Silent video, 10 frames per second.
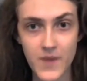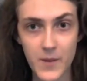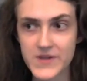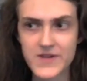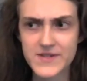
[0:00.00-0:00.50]

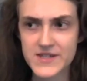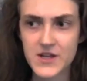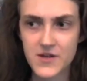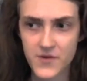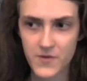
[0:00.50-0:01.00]
But
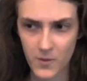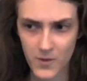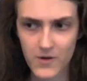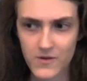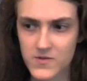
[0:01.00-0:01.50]
devastating for the
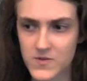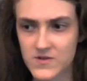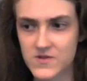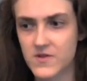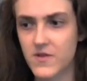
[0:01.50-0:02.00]
world,
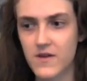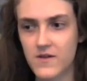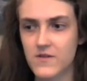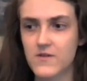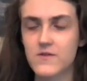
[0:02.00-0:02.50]
because you
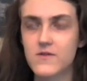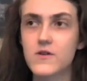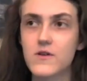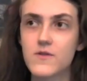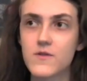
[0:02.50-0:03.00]
think,
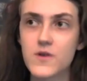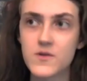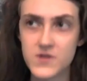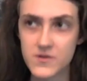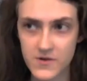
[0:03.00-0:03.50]
you know, the
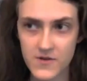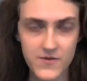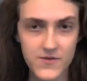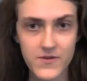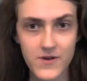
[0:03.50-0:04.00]
films he would
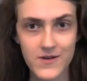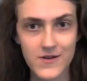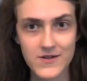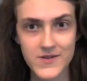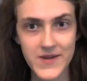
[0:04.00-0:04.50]
have gone
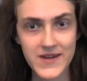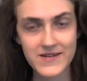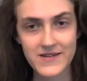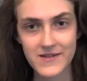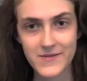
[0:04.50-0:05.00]
on to
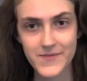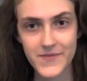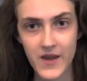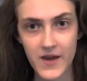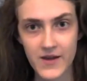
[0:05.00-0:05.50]
make, and
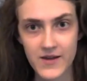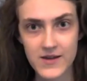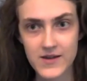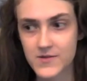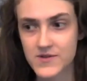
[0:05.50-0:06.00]

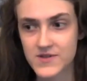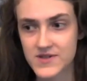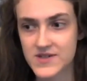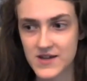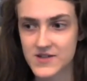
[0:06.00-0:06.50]
he
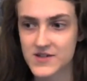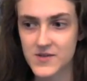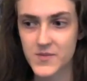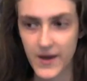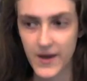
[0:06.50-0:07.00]
was such
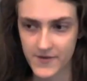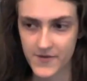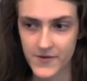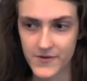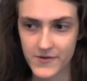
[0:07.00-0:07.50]
a
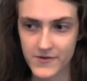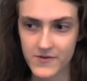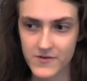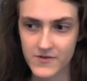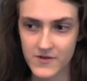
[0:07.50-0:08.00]

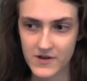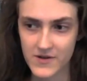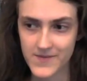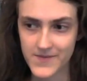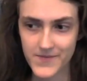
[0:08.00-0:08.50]
powerful,
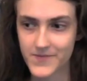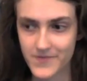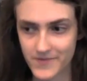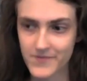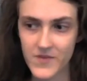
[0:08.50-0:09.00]

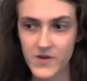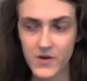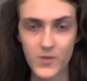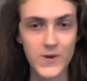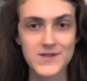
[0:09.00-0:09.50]
you
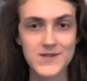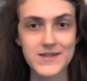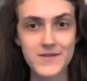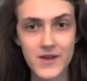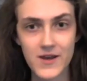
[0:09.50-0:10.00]
know,
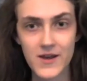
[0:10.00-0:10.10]
person